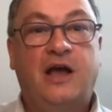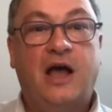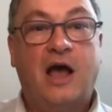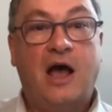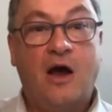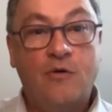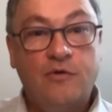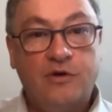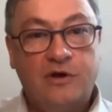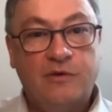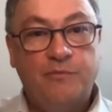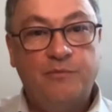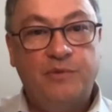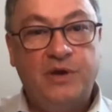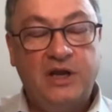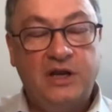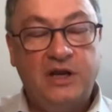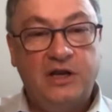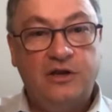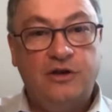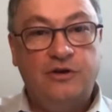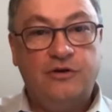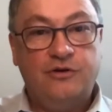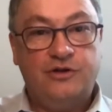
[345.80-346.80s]
outcompete
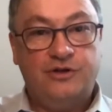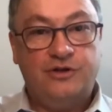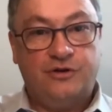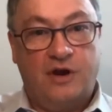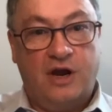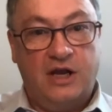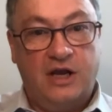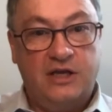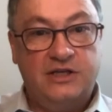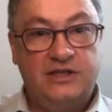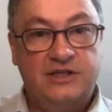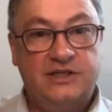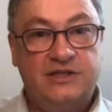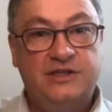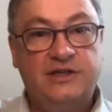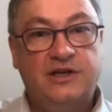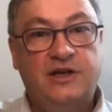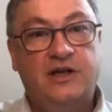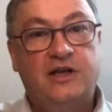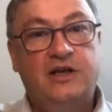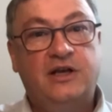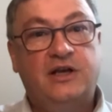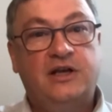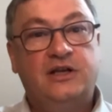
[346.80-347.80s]
in your strengths,
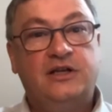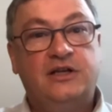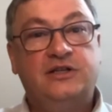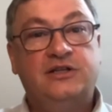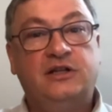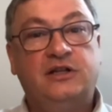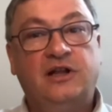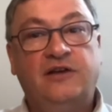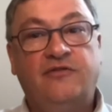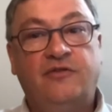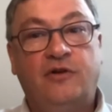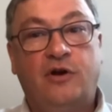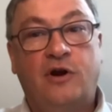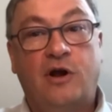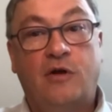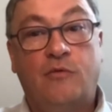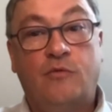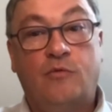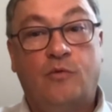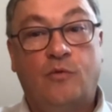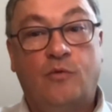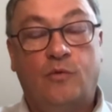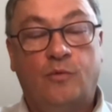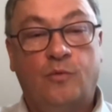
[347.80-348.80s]
deliver
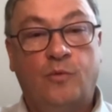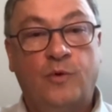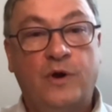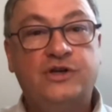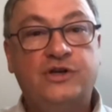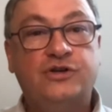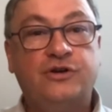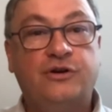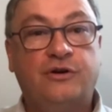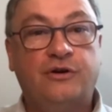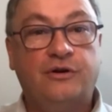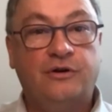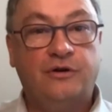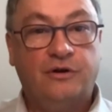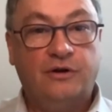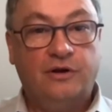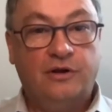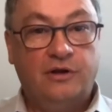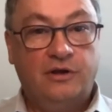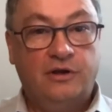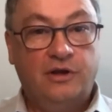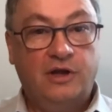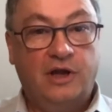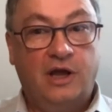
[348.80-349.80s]
a richer
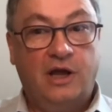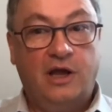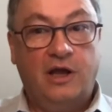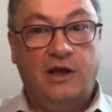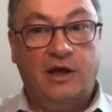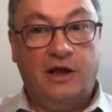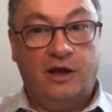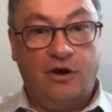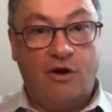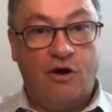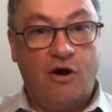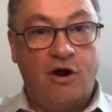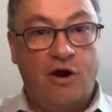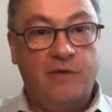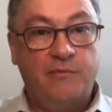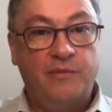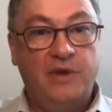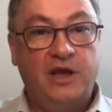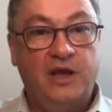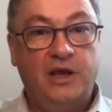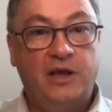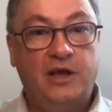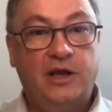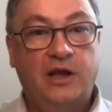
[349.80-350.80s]
uh,
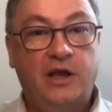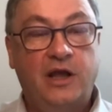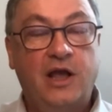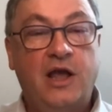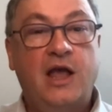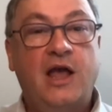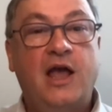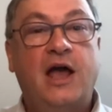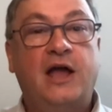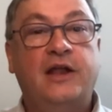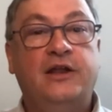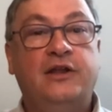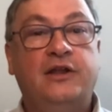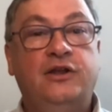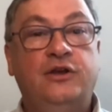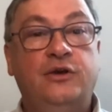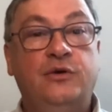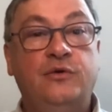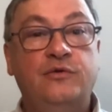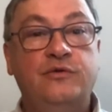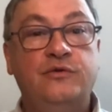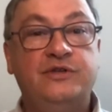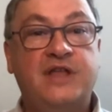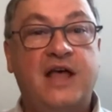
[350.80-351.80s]
economy, and
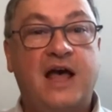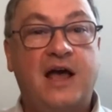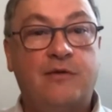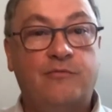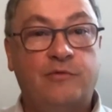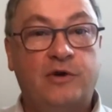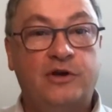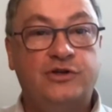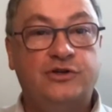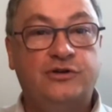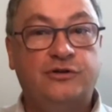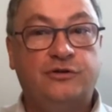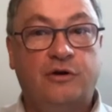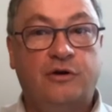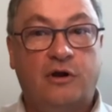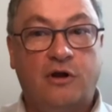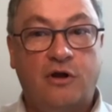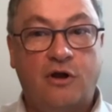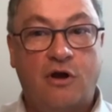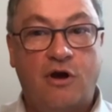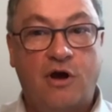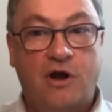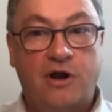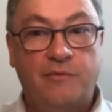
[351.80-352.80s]
use that richer
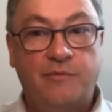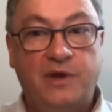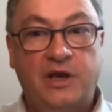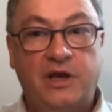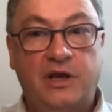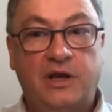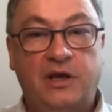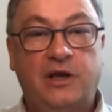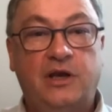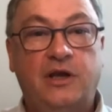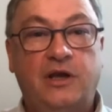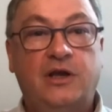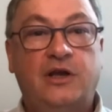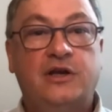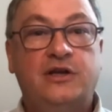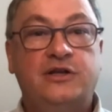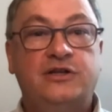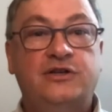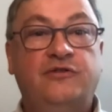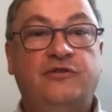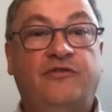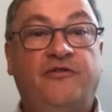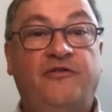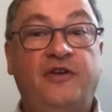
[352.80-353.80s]
economy
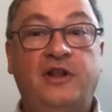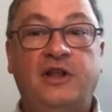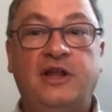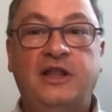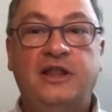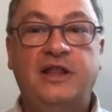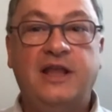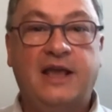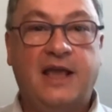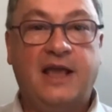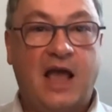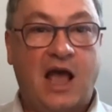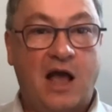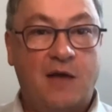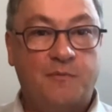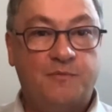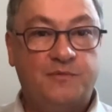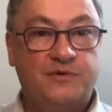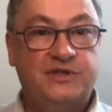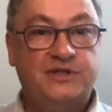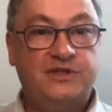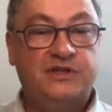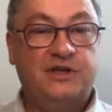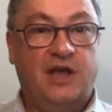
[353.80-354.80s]
to fill in the
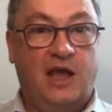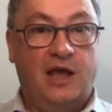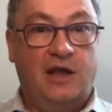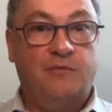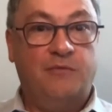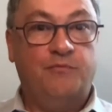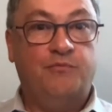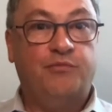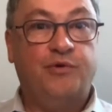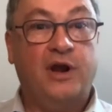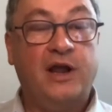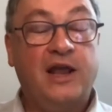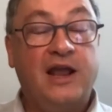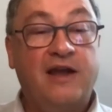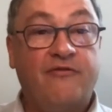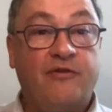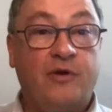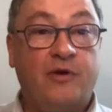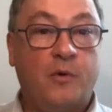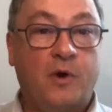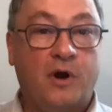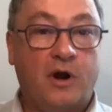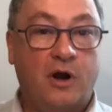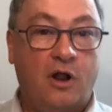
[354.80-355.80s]
gaps and bring
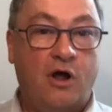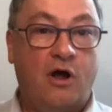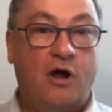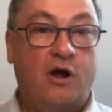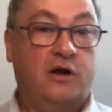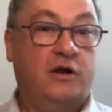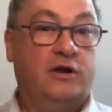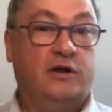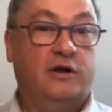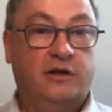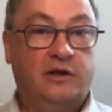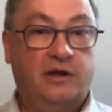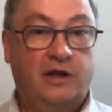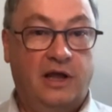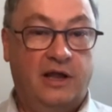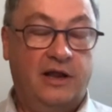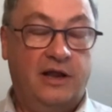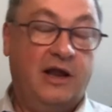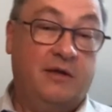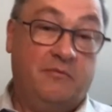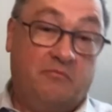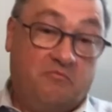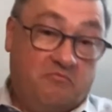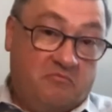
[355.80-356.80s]
everyone along. And,
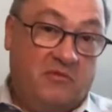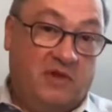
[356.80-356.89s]
and